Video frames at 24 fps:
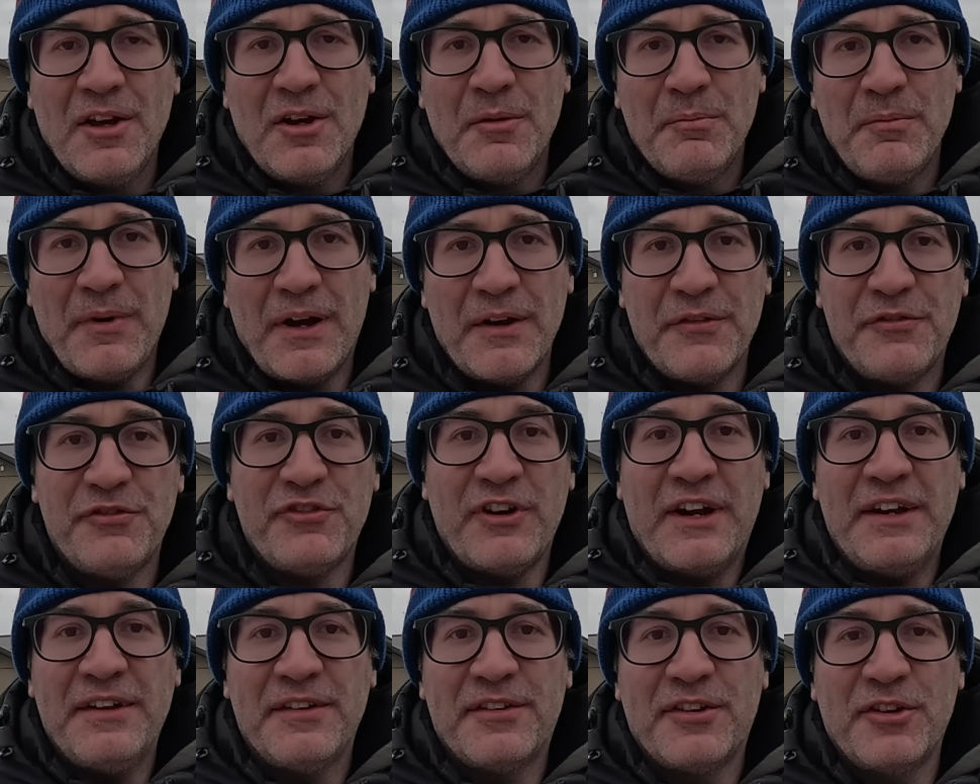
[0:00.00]
My
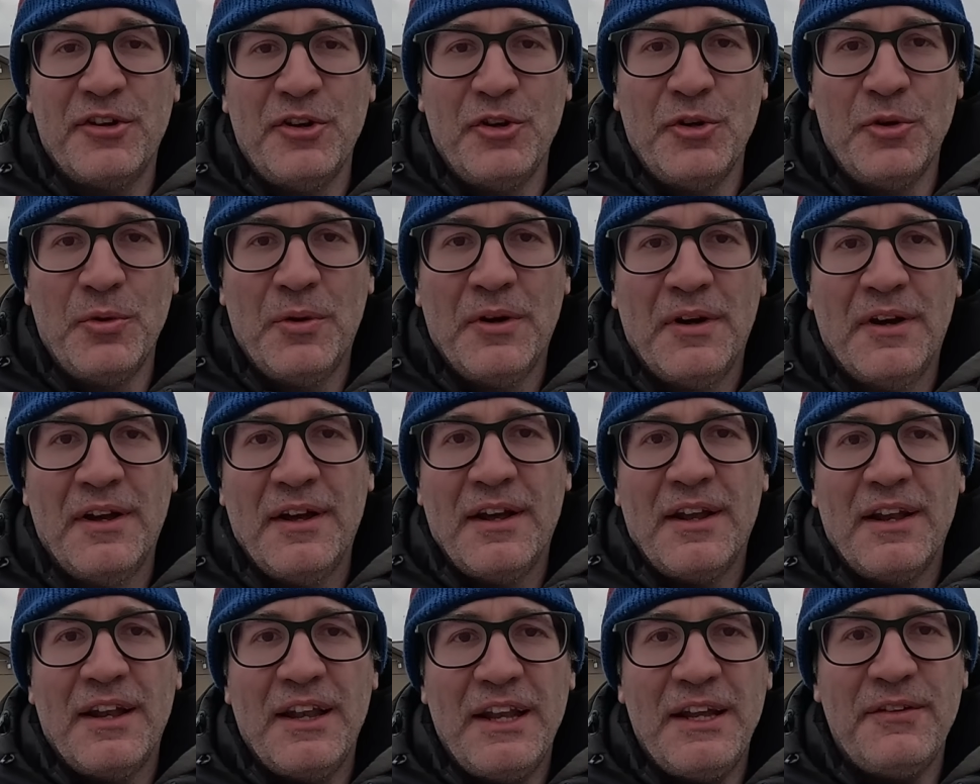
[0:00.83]
friends who
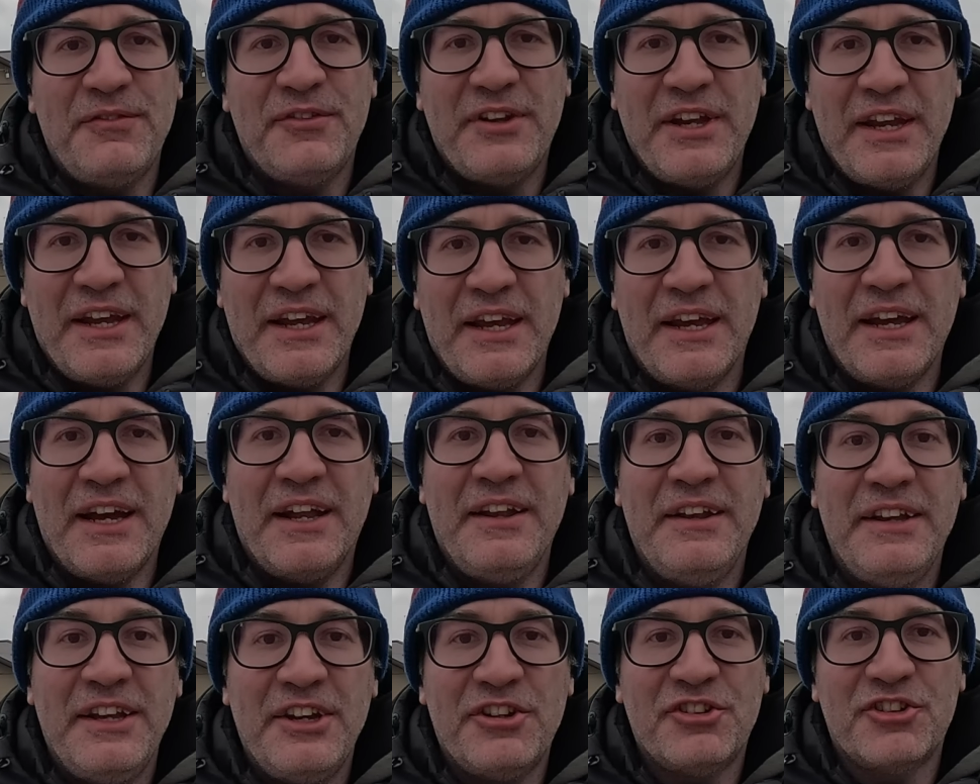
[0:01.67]
lived here
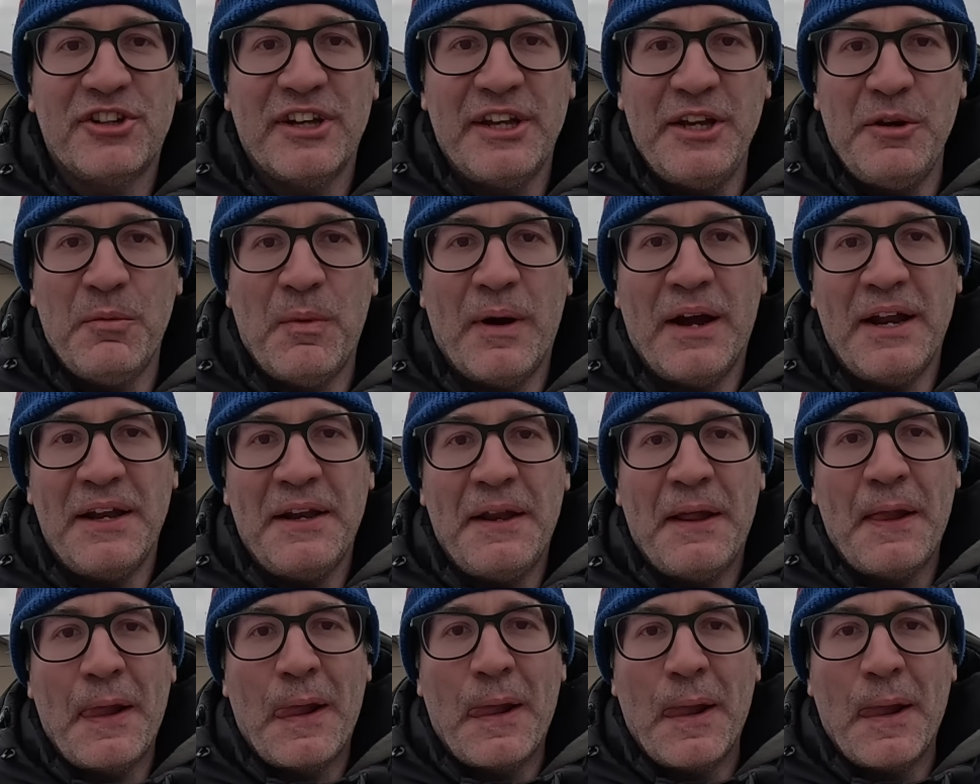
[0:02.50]
initially when